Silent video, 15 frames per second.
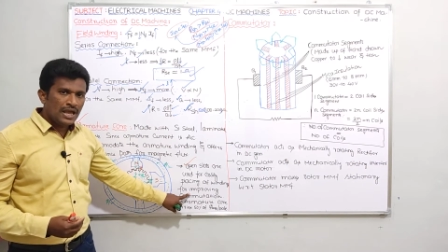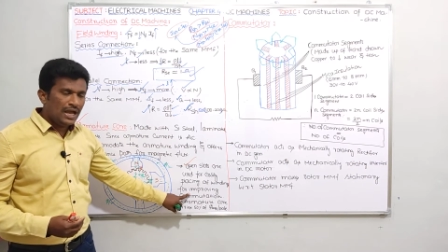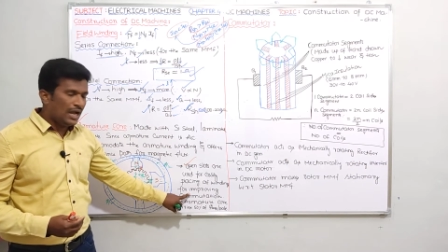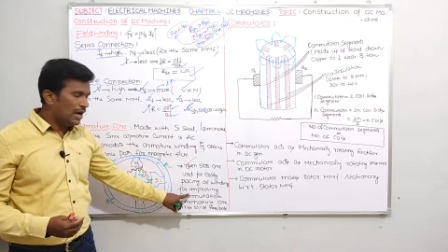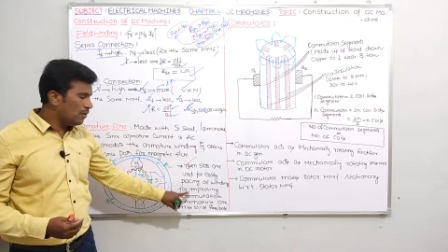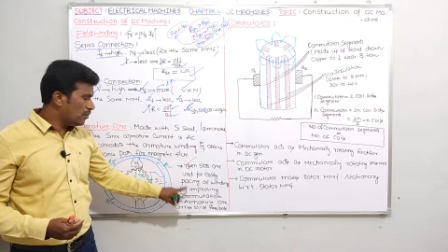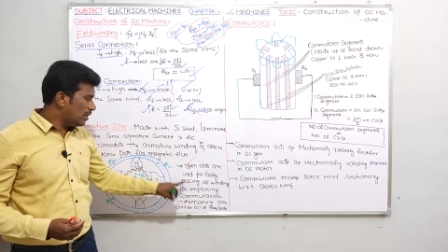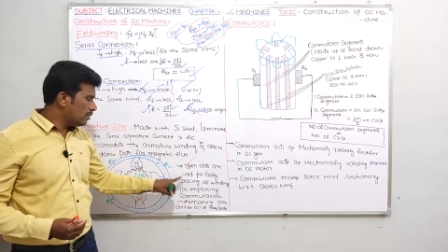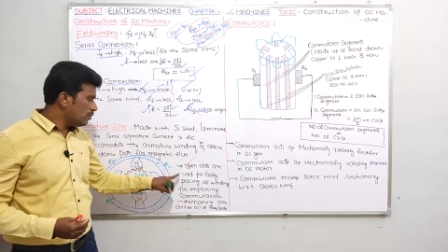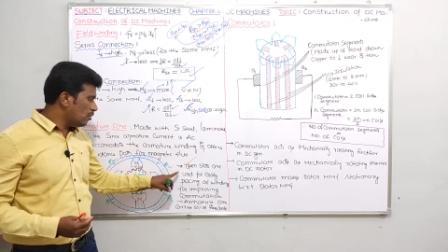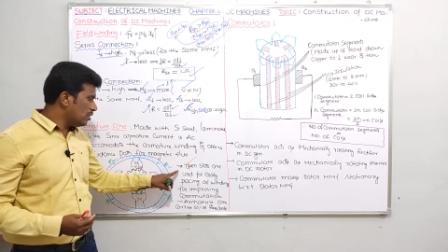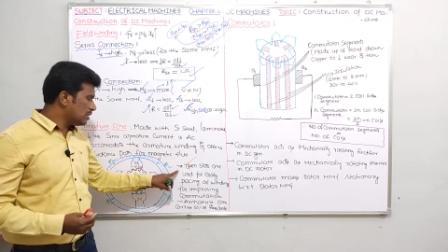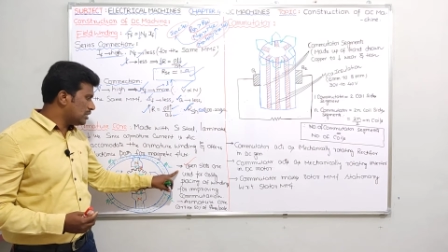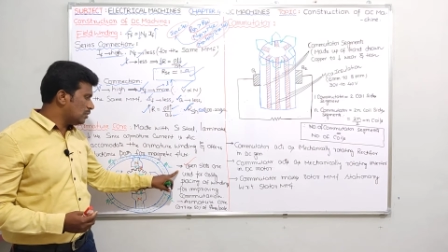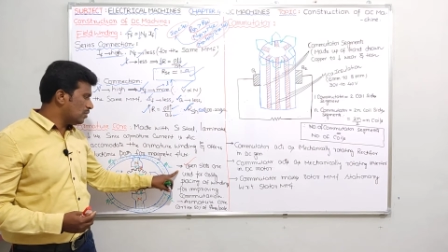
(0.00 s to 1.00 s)
And one
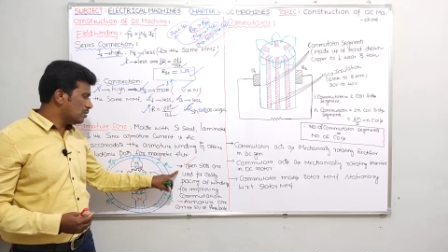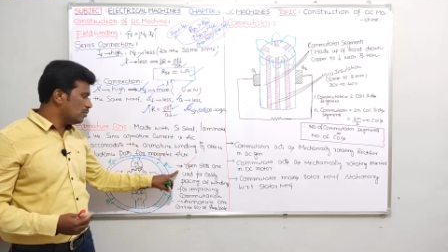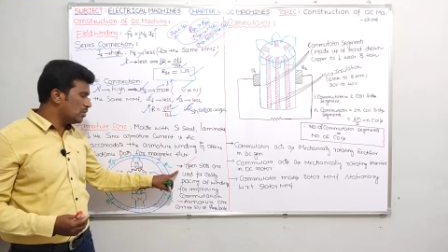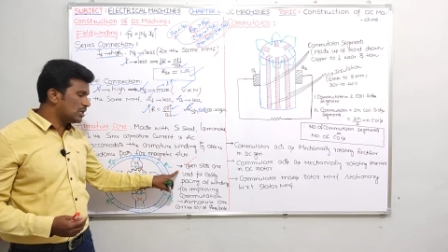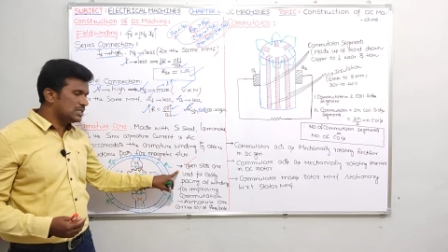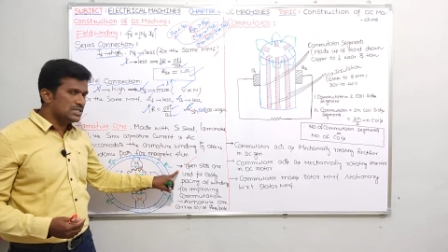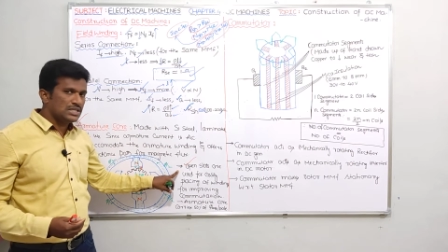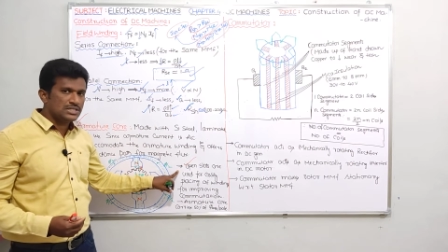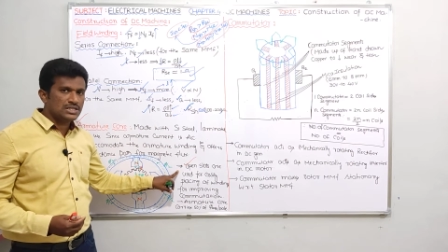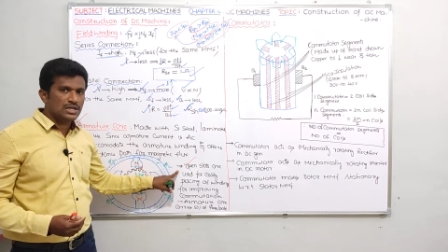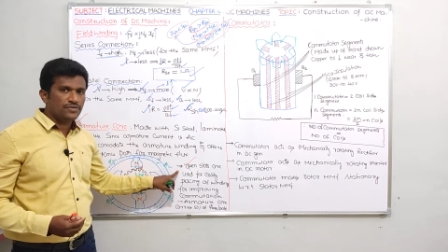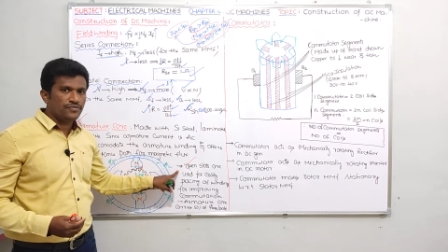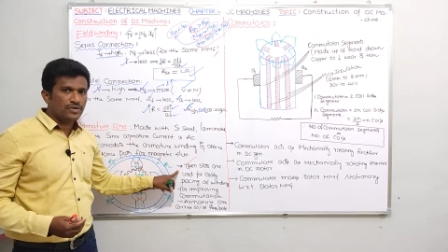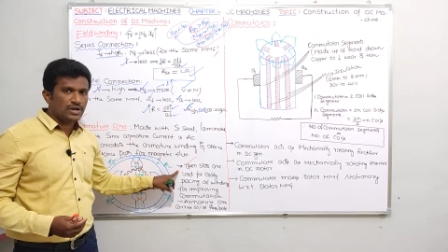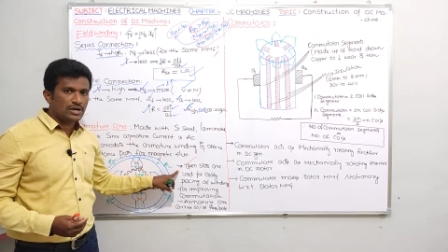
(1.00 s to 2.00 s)
more reason is
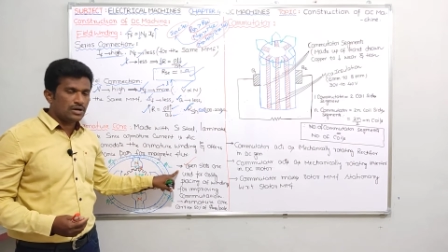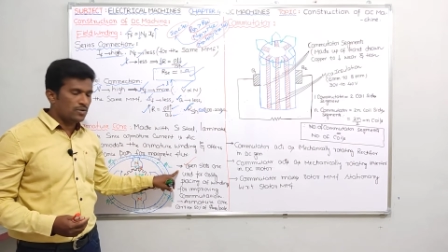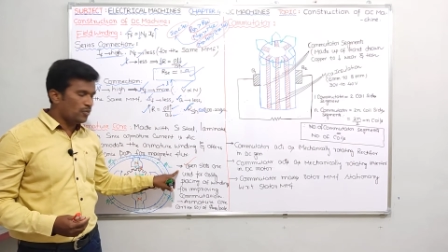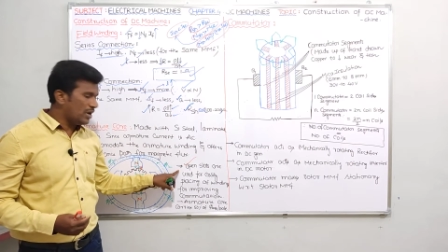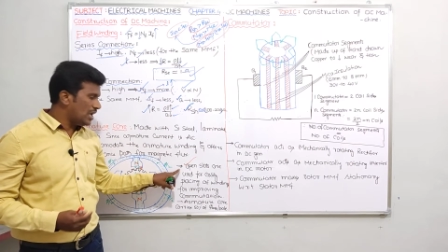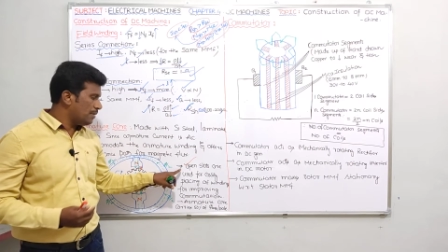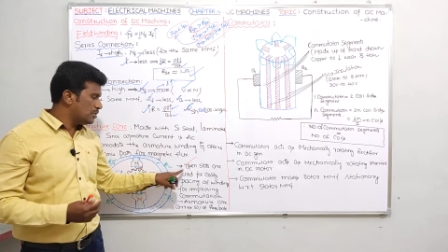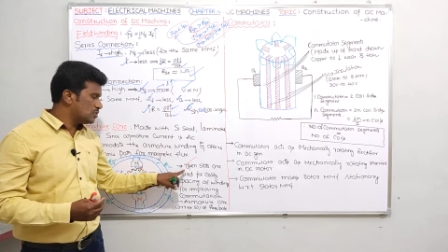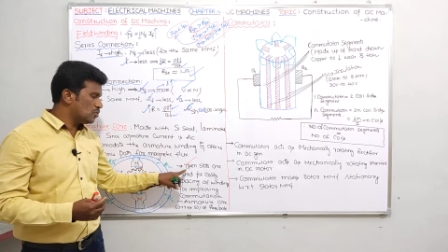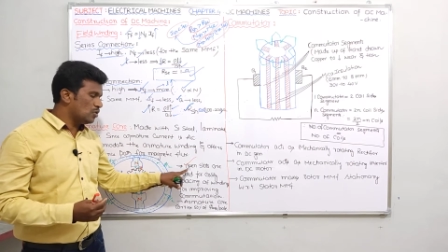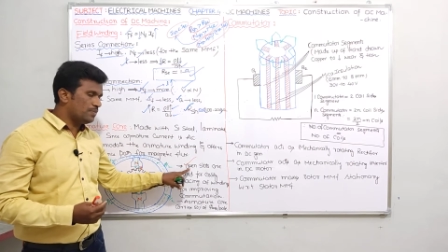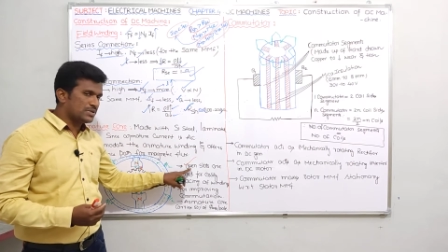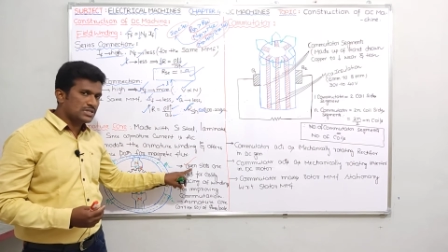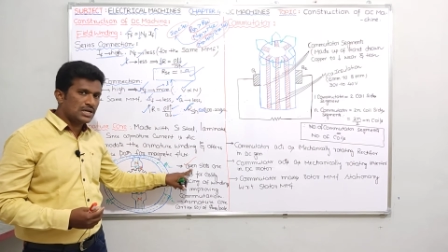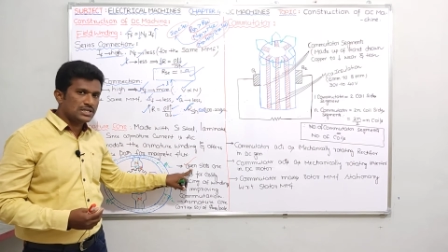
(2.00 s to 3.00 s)
there for why I am using
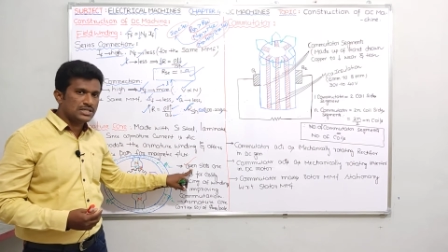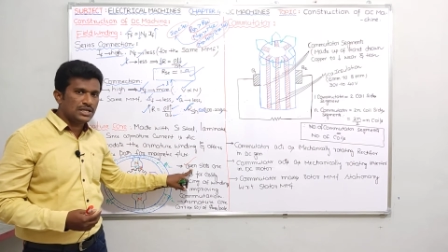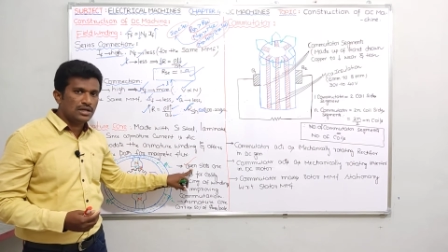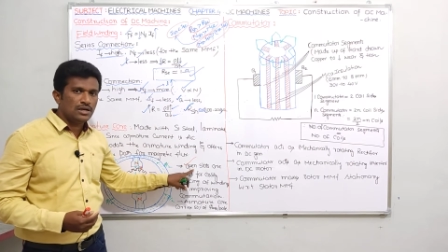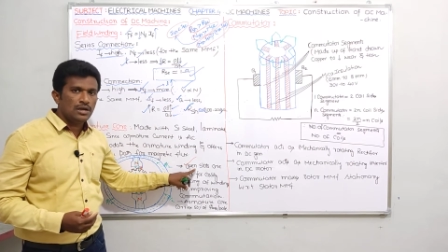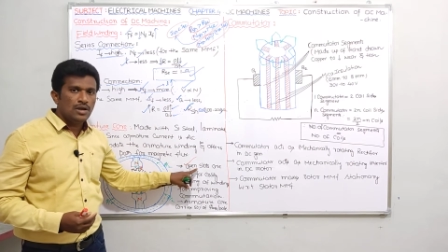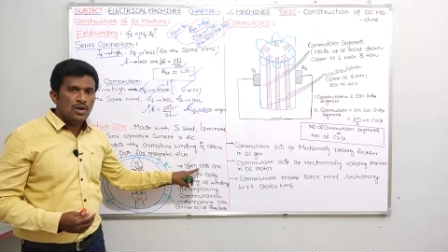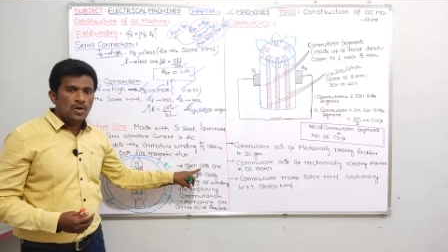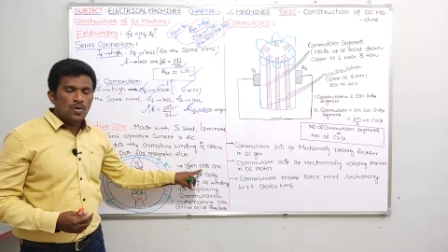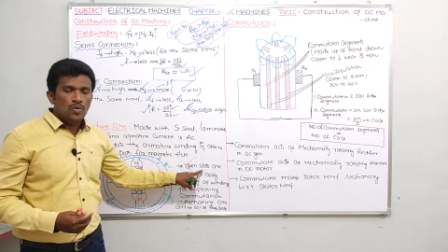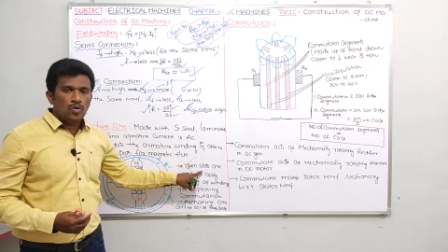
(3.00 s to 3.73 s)
open slots here.